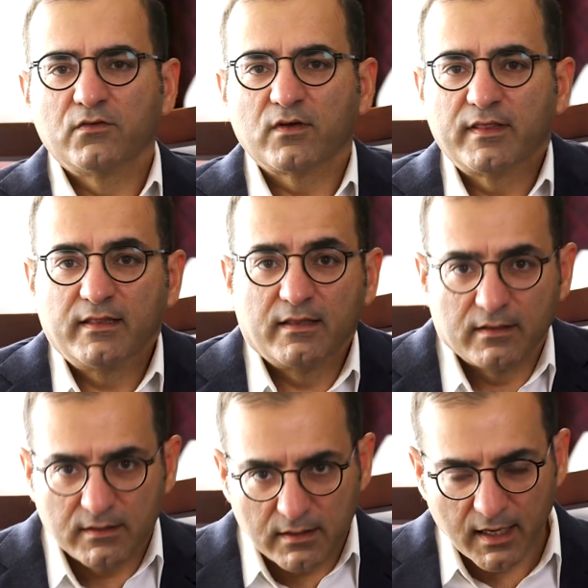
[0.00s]
So, I think
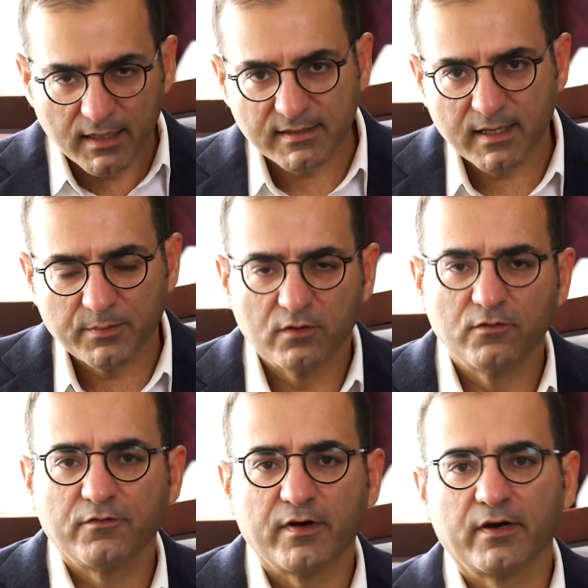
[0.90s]
the concept of
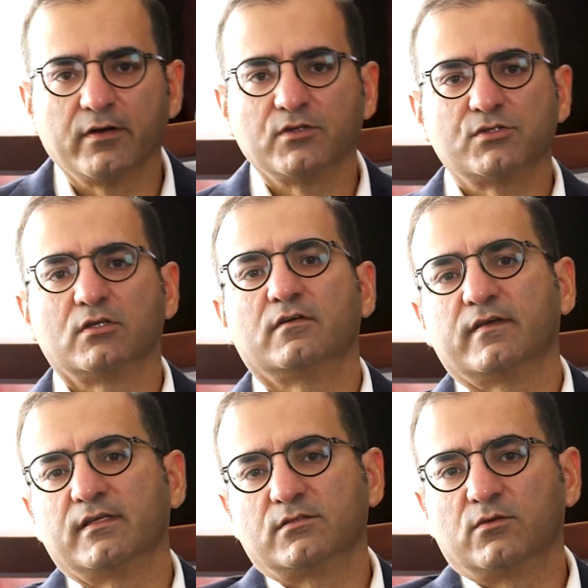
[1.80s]
ovarian reserve
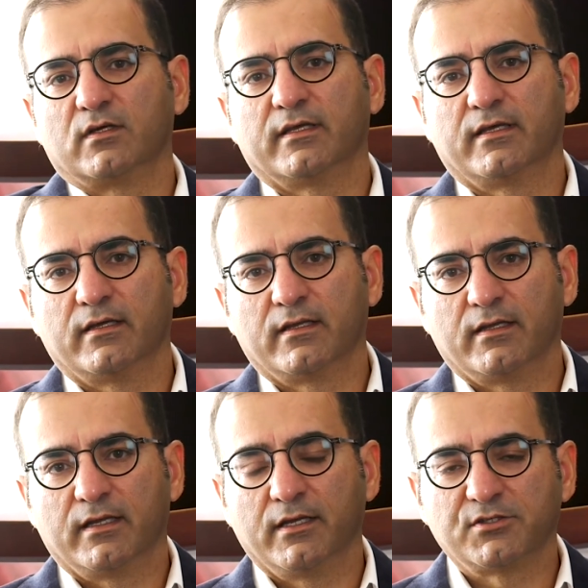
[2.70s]
is really
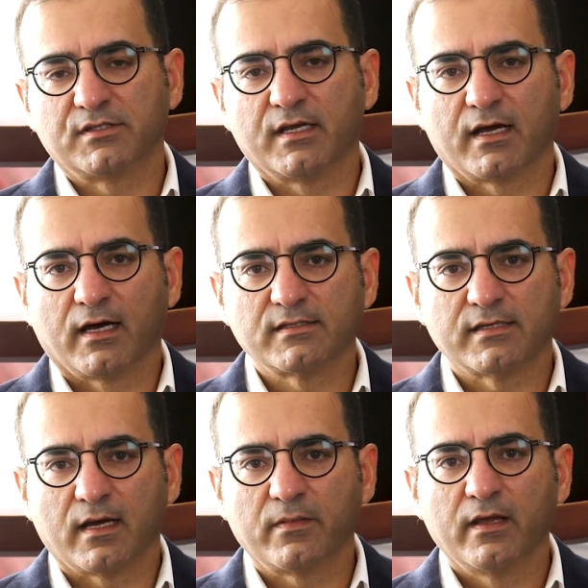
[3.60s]
an interesting
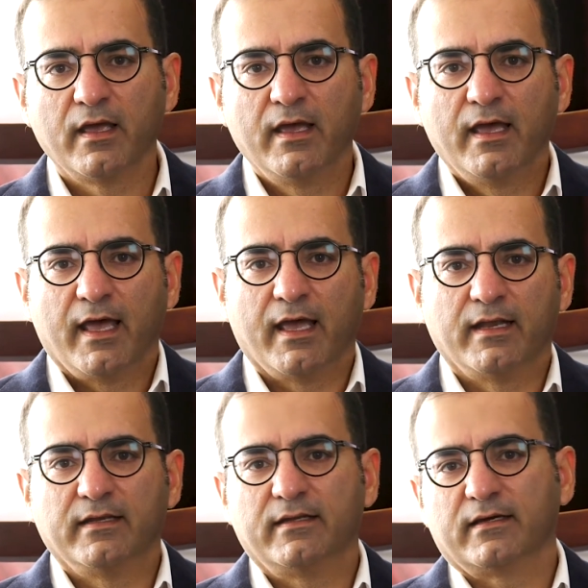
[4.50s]
concept.
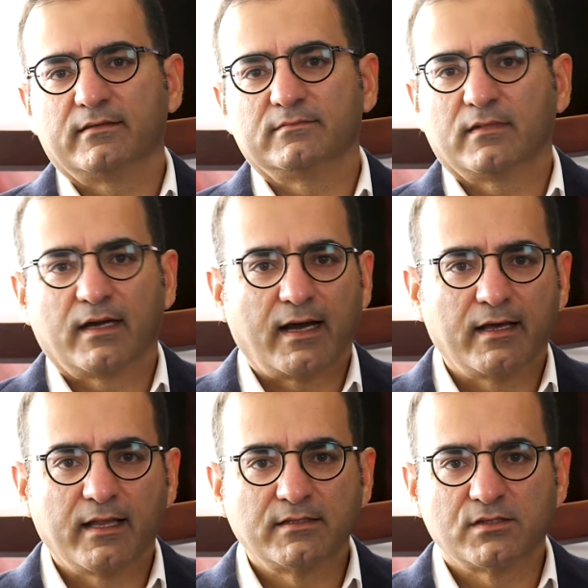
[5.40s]
And
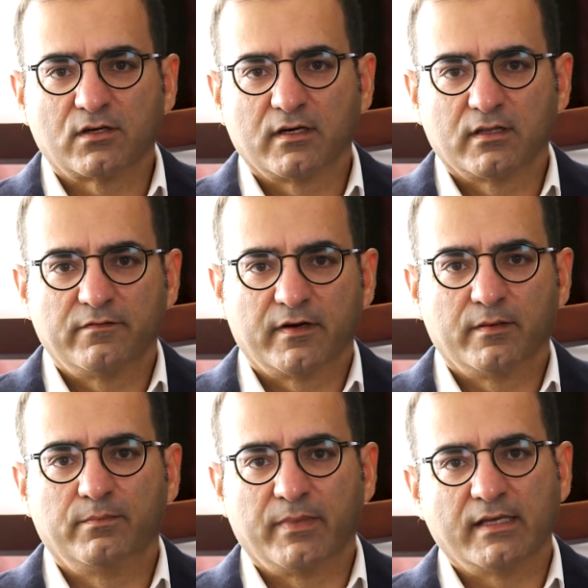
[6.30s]
I like to start at the
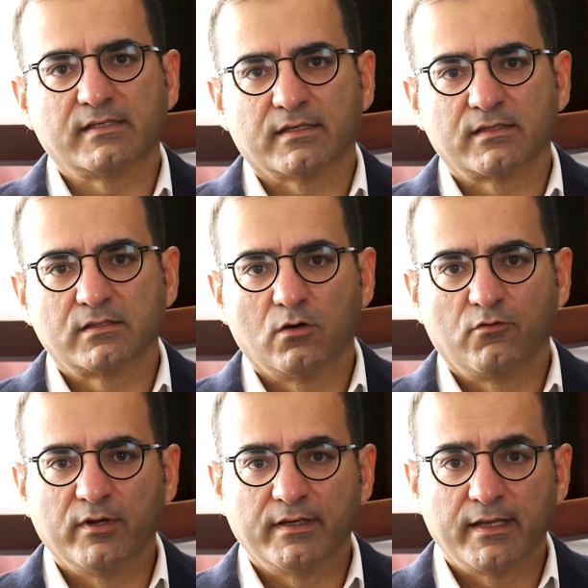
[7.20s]
very basics. So
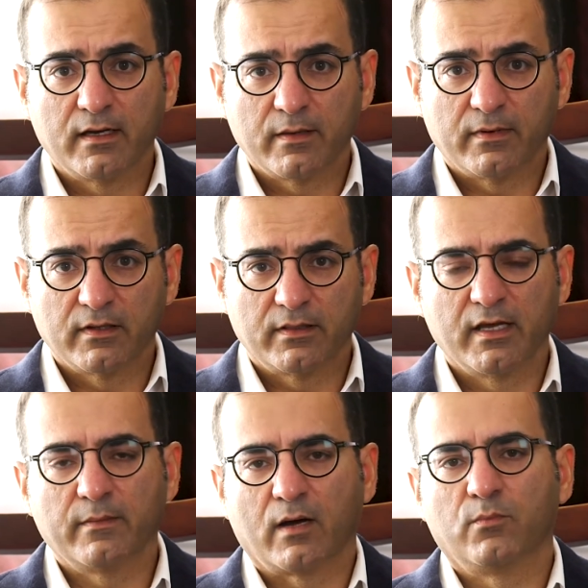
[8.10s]
if we take a,
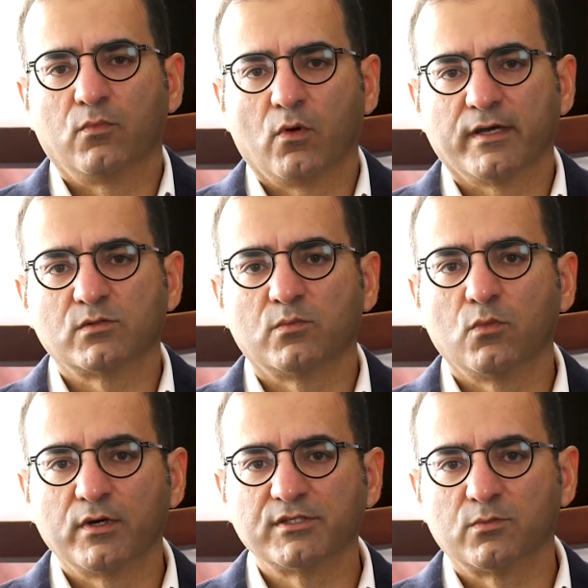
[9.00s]
think about boys, when
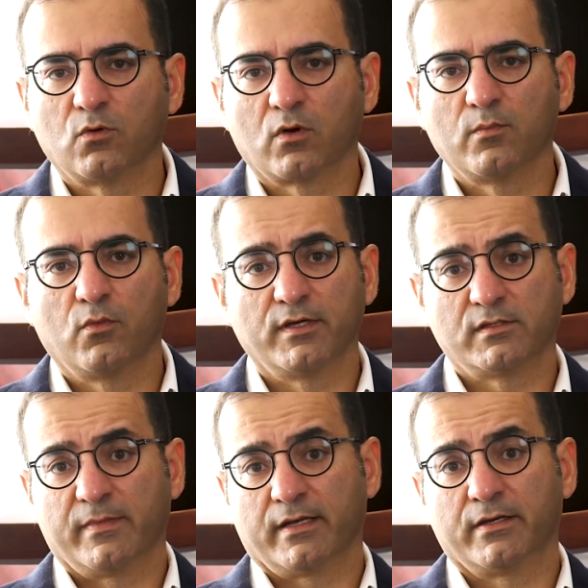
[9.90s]
boys are born,
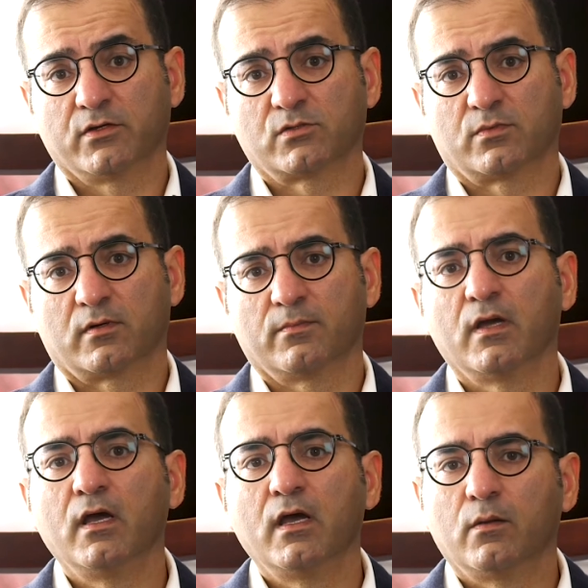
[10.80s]
boys make no sperm.
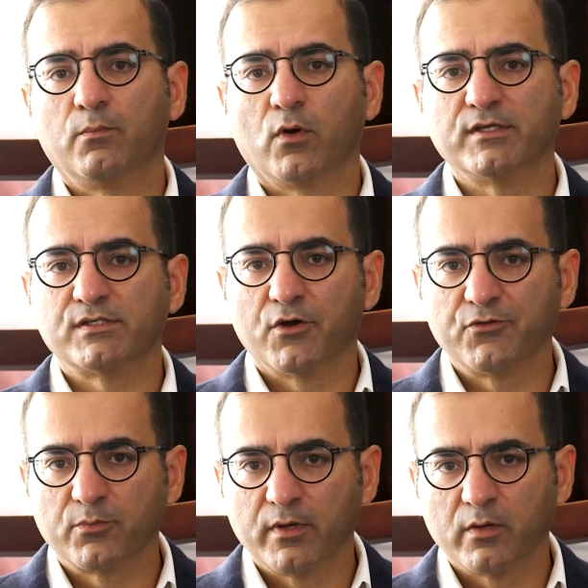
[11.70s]
Boys go
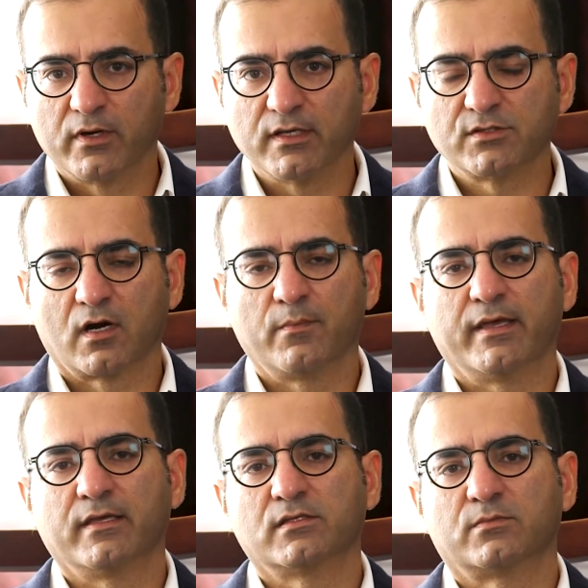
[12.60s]
through puberty, start
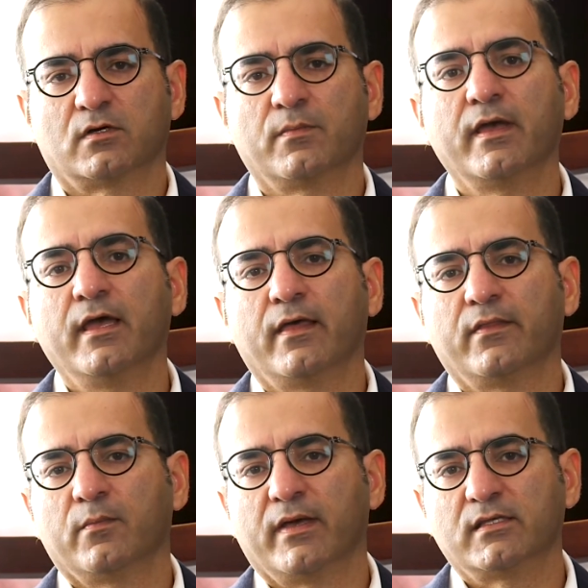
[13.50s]
making sperm, and
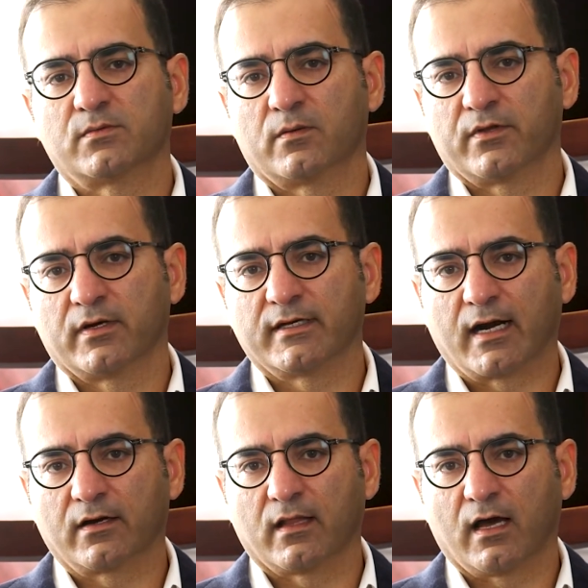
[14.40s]
they'll make sperm their
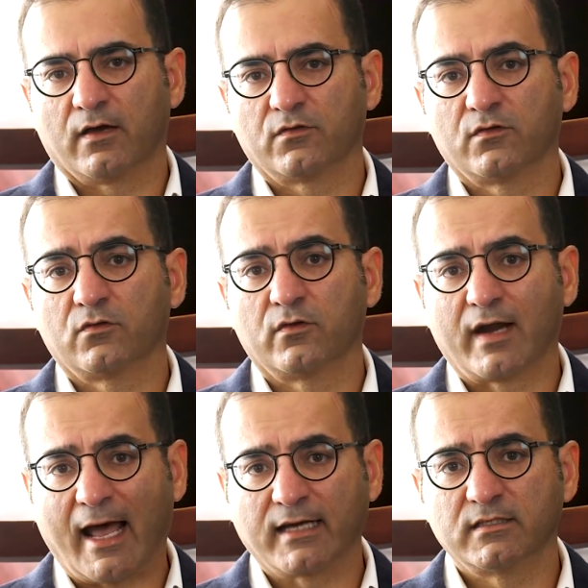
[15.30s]
entire lives. So
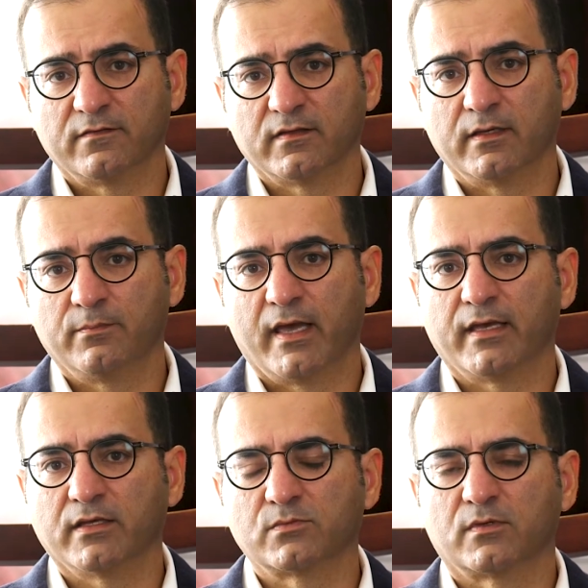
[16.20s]
they're actively
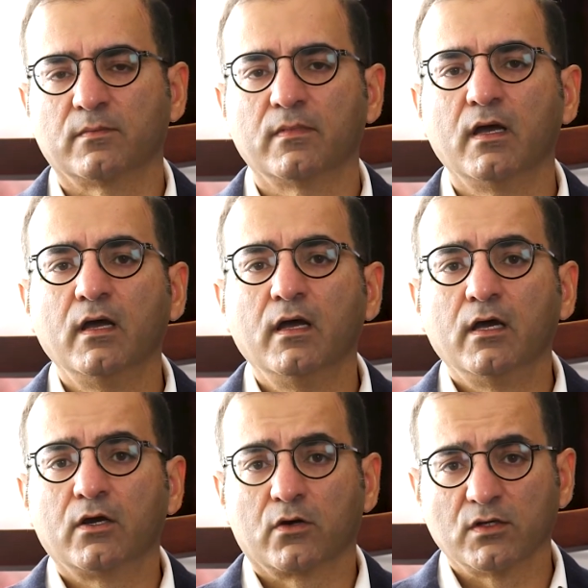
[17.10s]
making sperm.
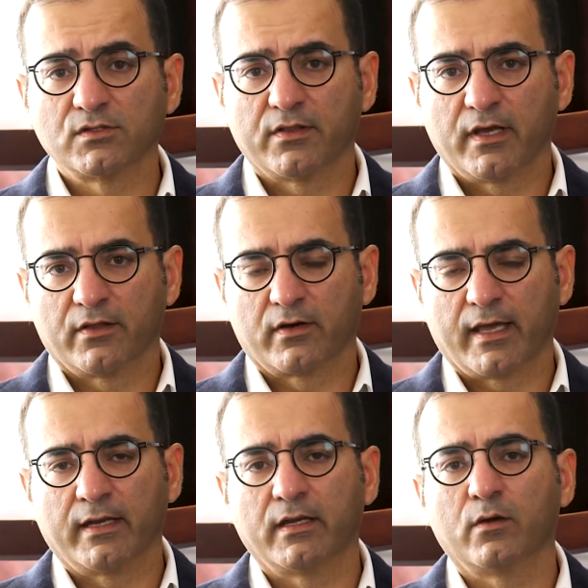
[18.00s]
Girls, on the other
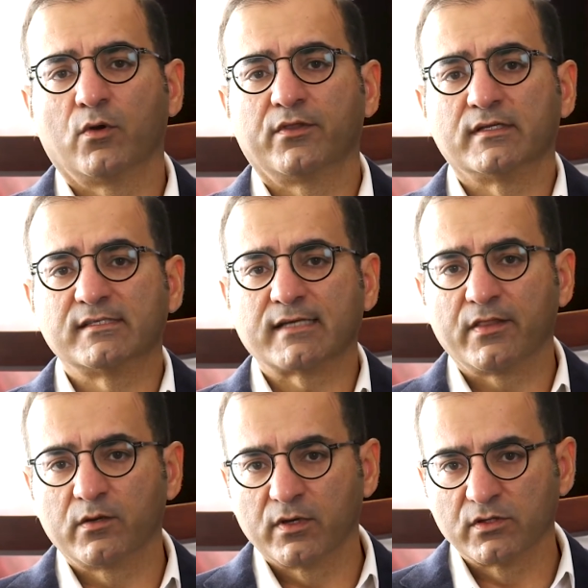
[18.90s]
hand, when they're
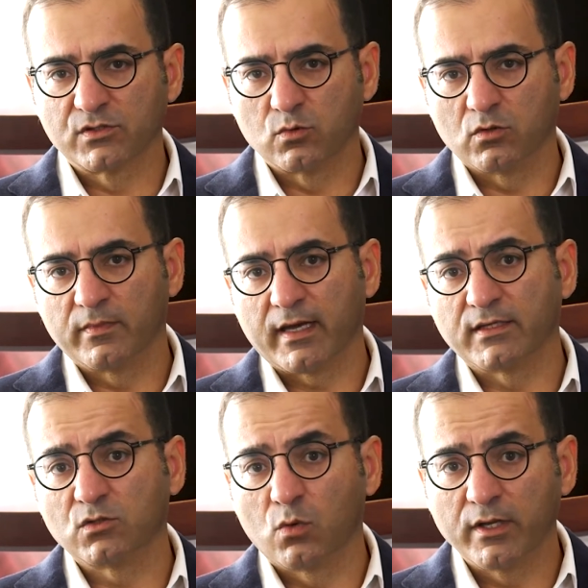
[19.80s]
inside their mother's womb
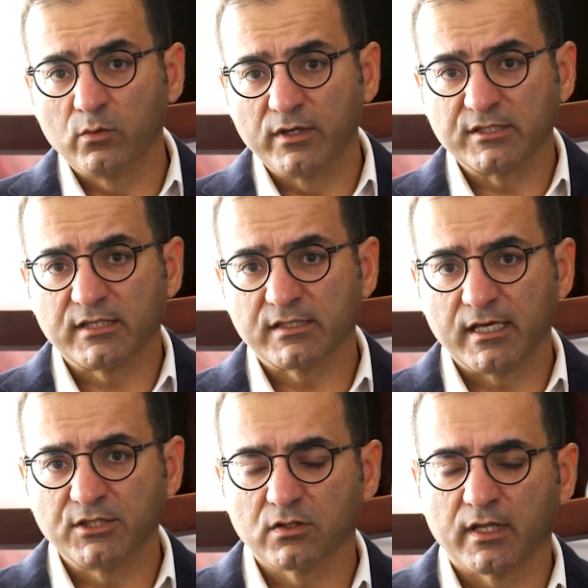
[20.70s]
at 20 weeks
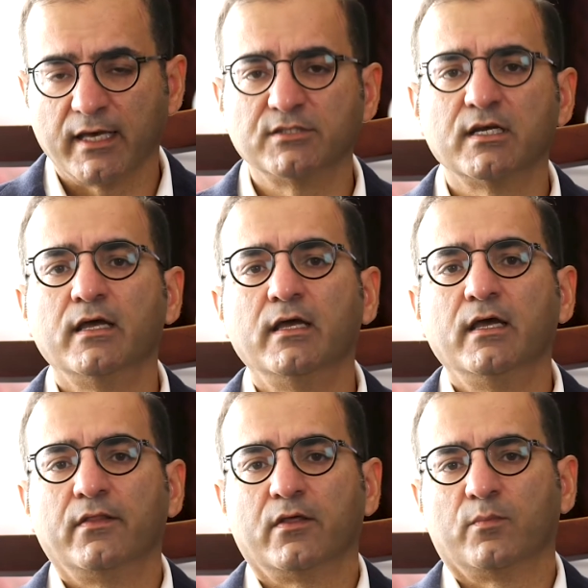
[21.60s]
gestational age,
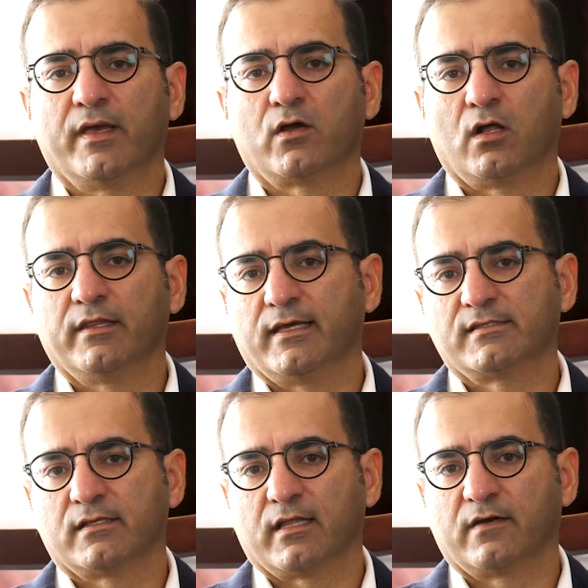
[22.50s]
they'll make all the
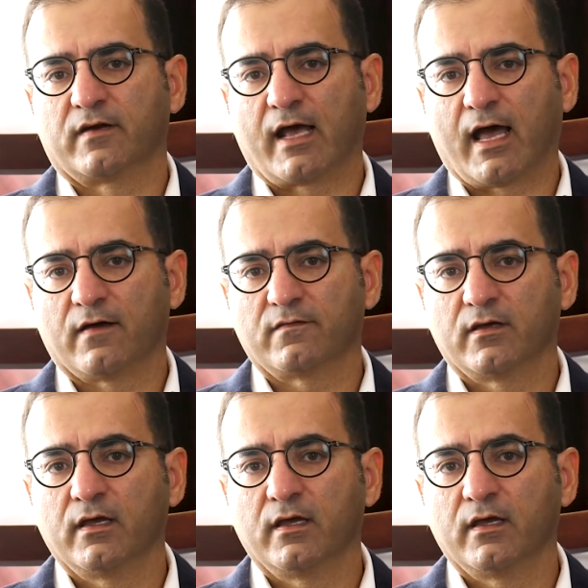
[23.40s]
eggs they'll ever have.